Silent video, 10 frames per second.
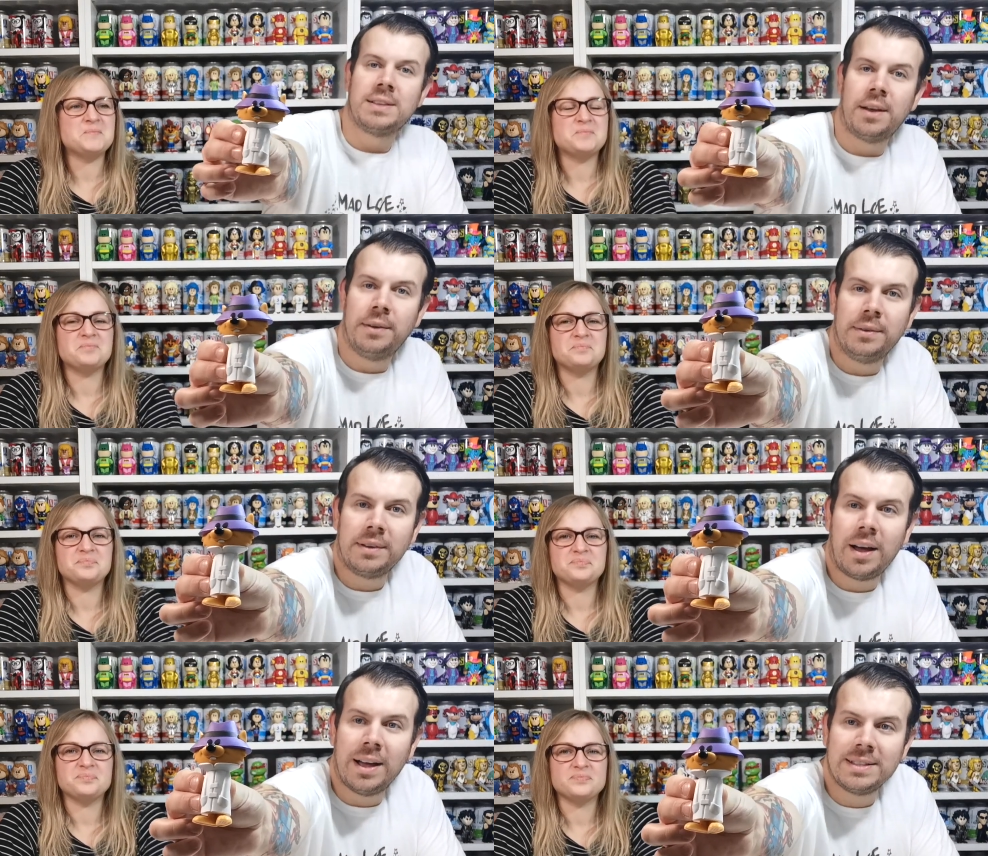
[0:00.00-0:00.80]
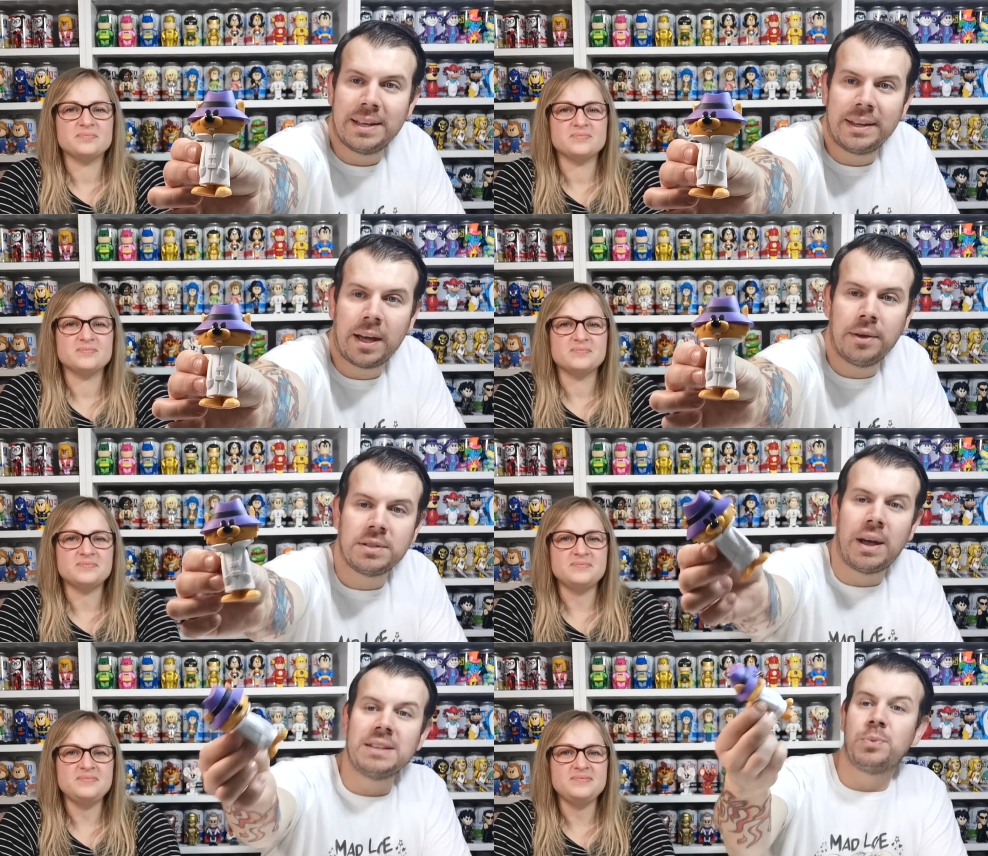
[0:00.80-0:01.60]
Speaker 1: So, guys, there you go.
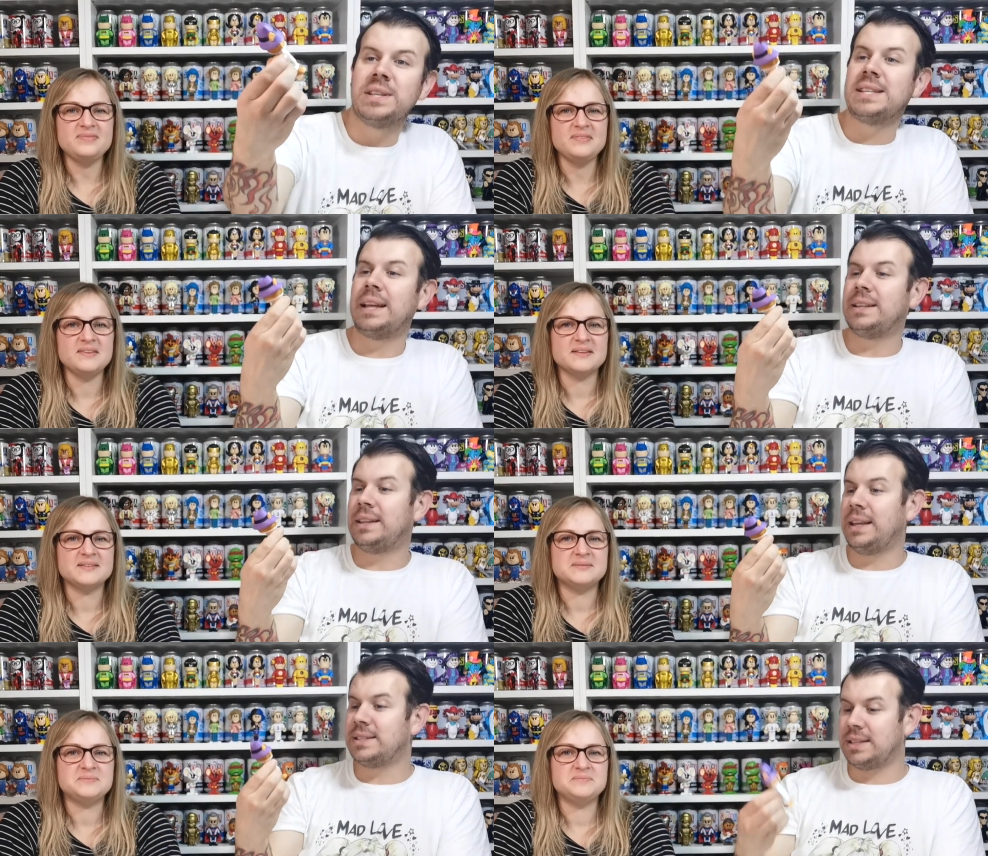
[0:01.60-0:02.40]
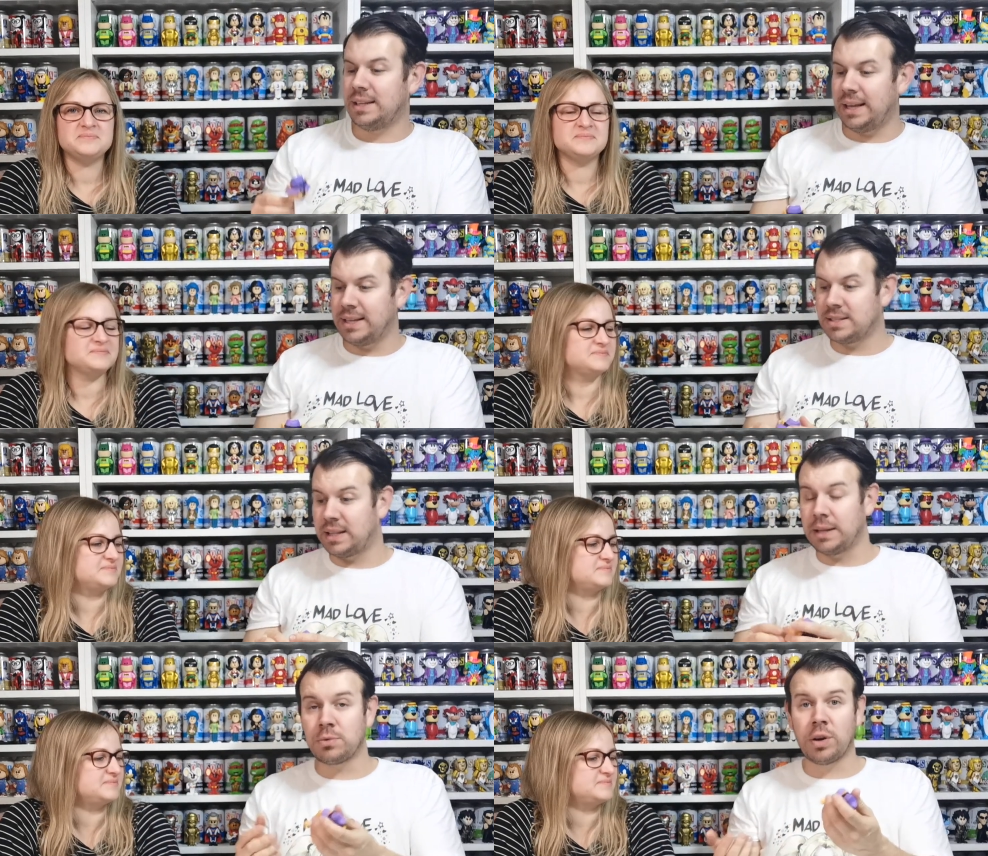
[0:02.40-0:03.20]
So, as we said, this is
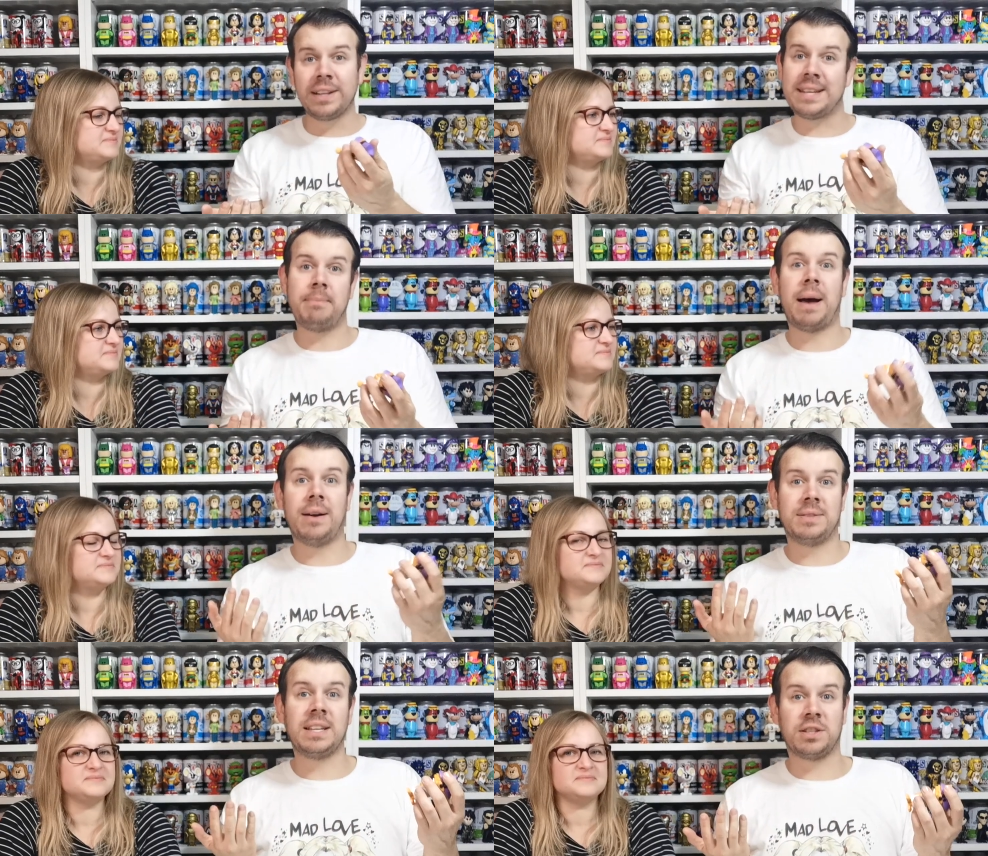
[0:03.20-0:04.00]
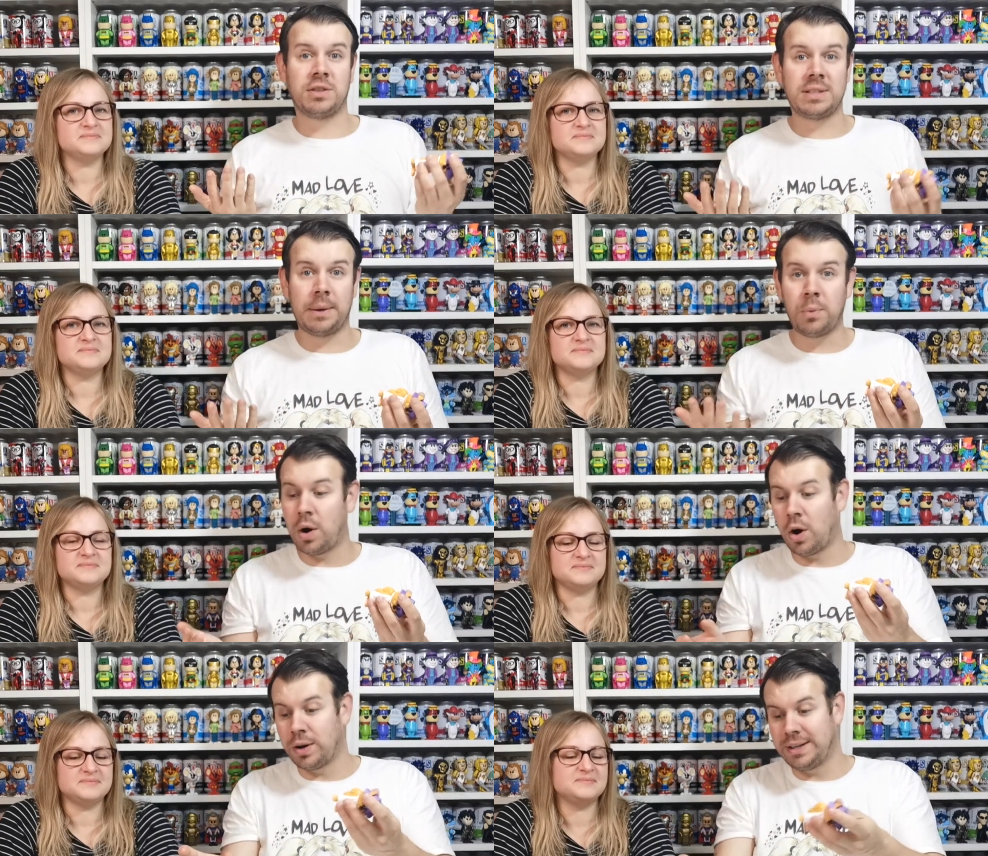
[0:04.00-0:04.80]
these were only ten pounds each because they
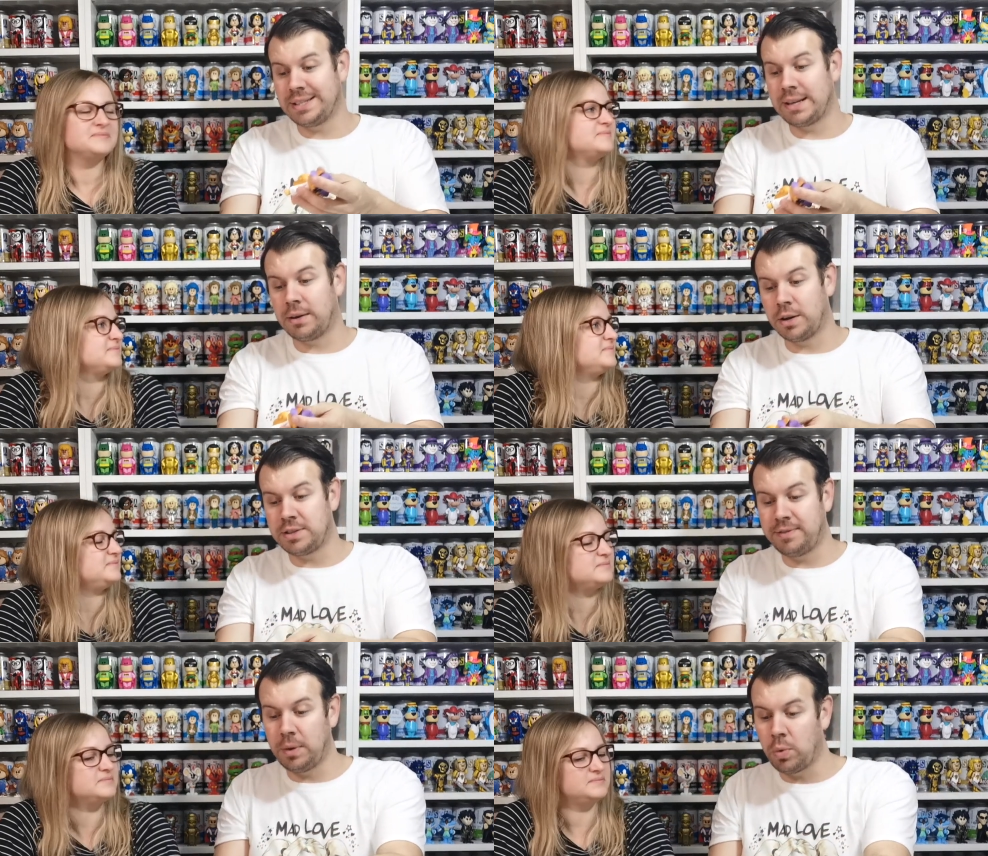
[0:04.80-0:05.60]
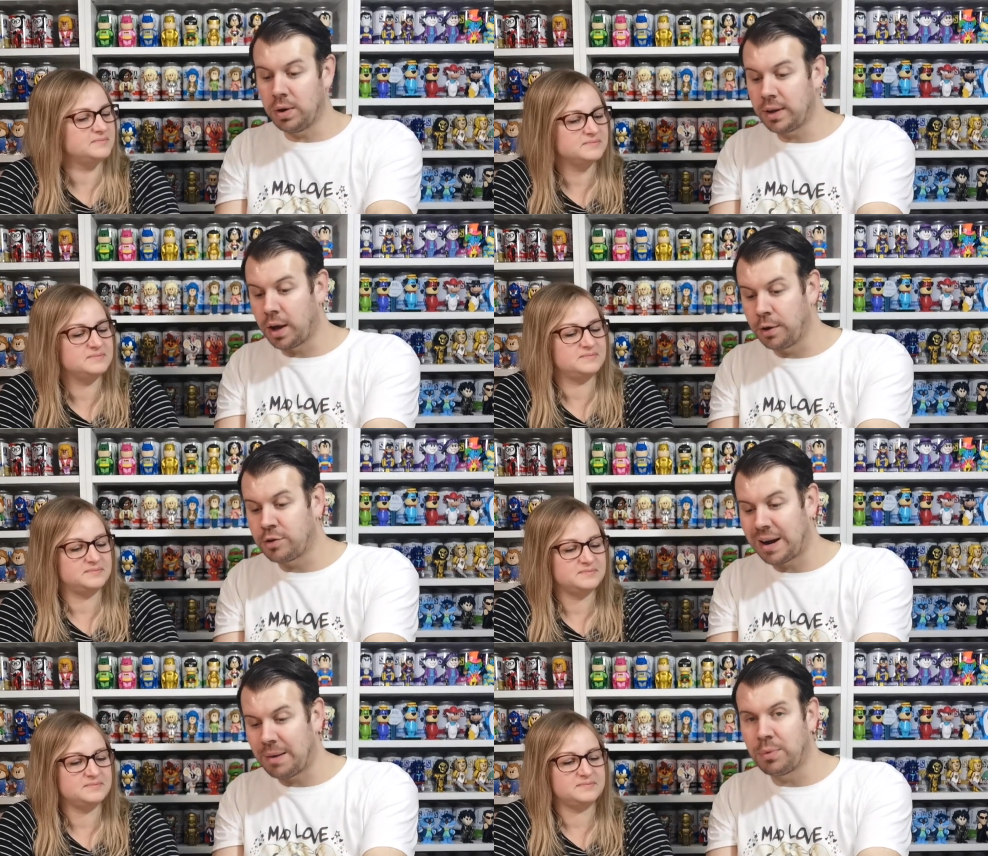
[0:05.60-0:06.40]
were on a discount code. So, if you want to go
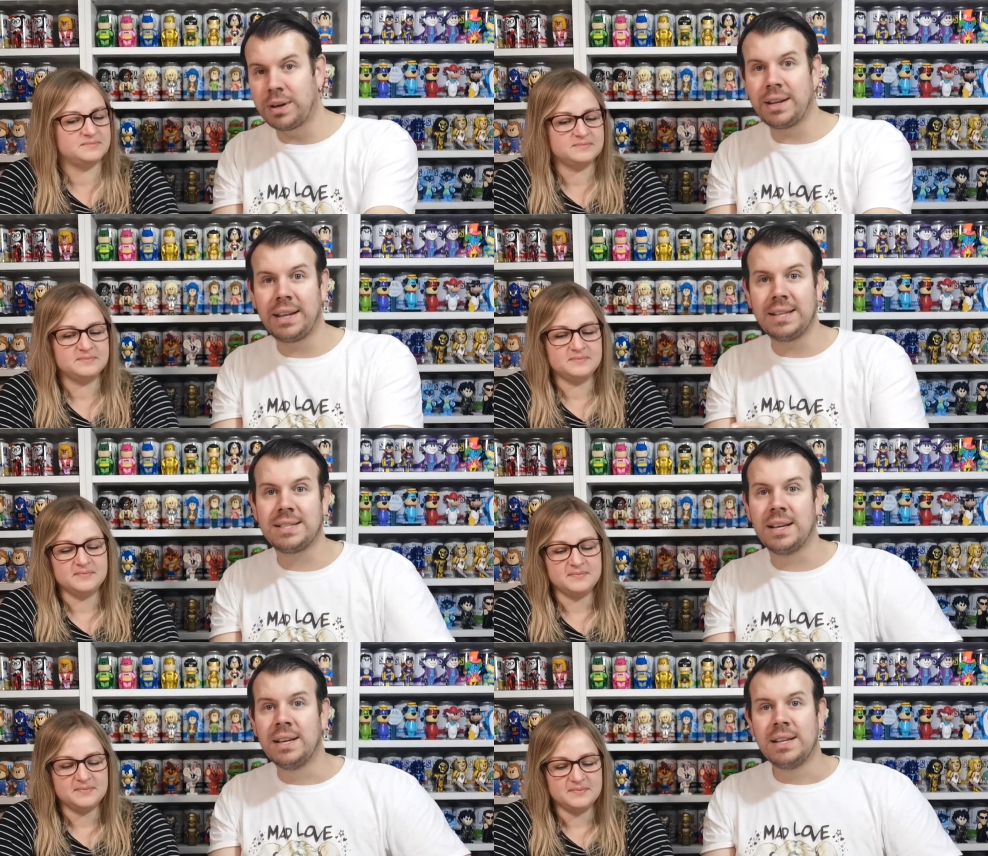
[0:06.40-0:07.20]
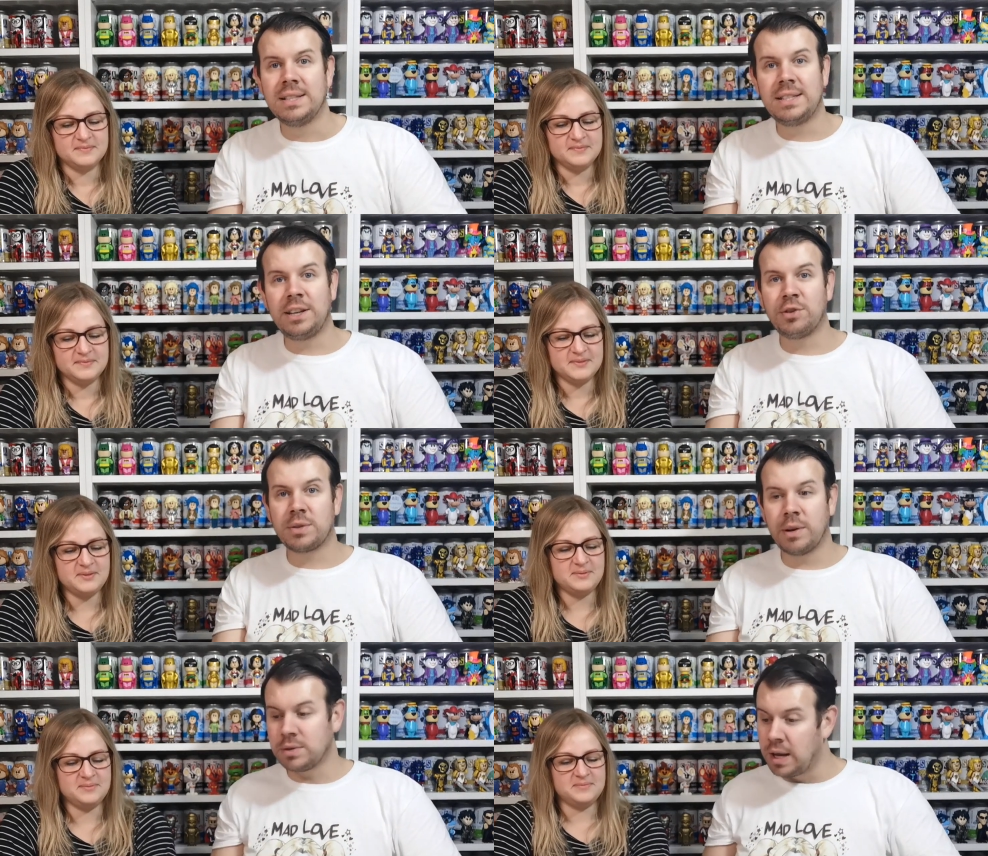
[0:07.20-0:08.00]
grab one of these secret
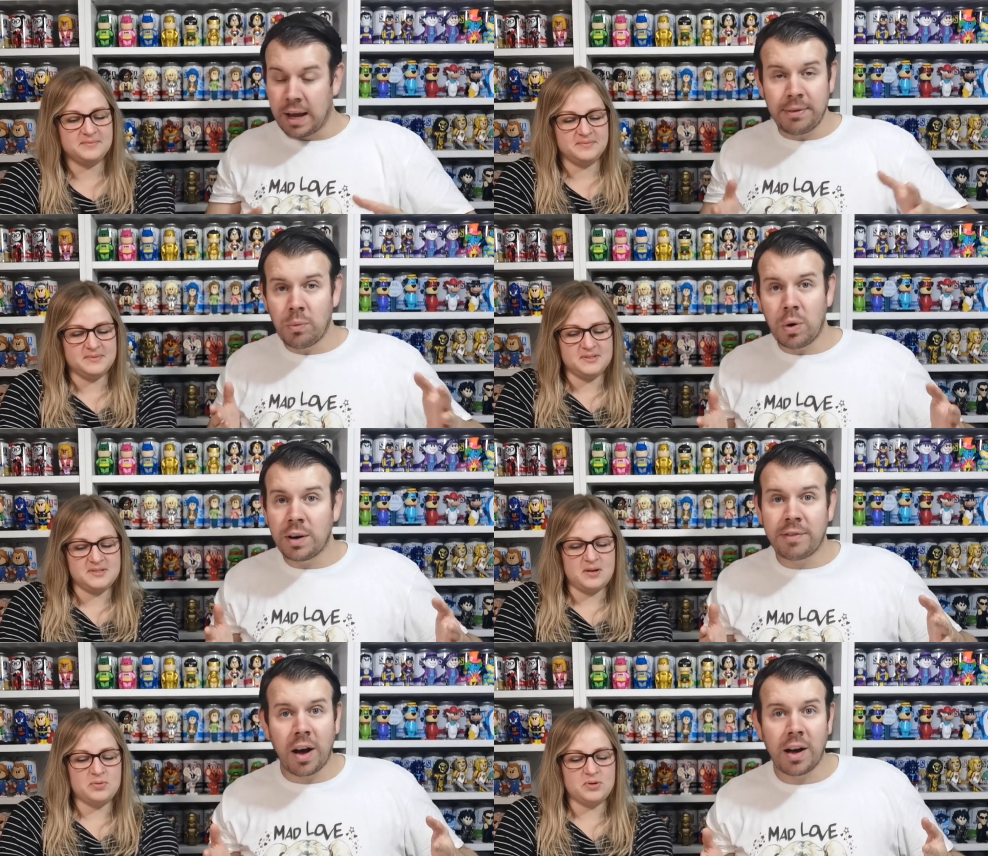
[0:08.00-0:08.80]
squirrels, mm, if you want one of